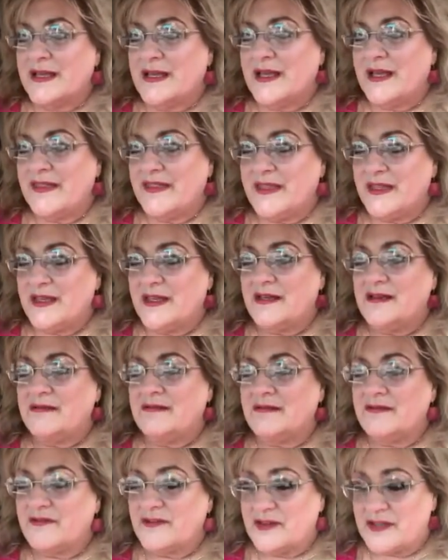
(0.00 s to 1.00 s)
And
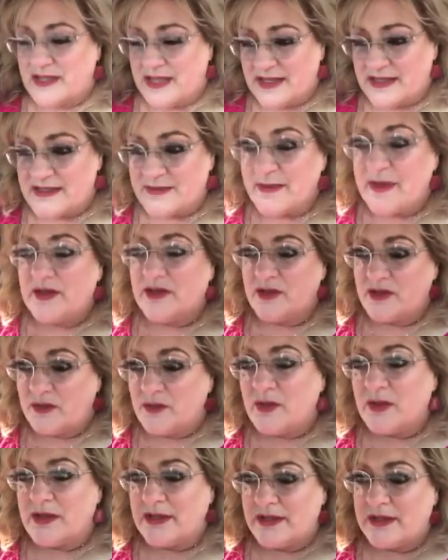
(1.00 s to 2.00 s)
then for the next meal, you
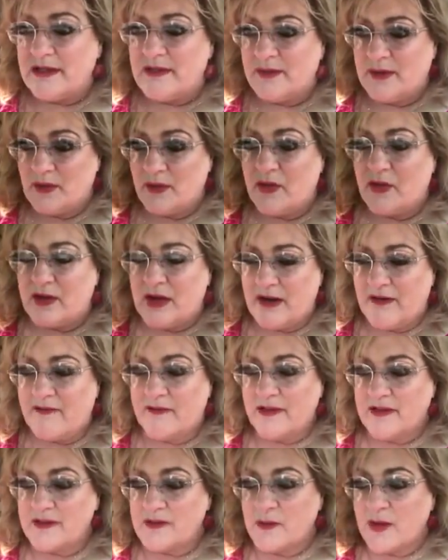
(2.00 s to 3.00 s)
really need to be real
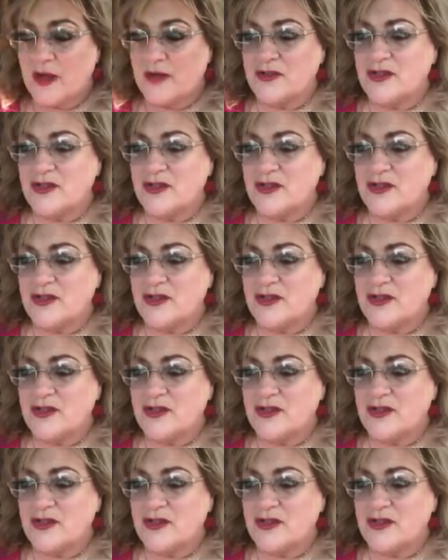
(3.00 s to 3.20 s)
careful as well.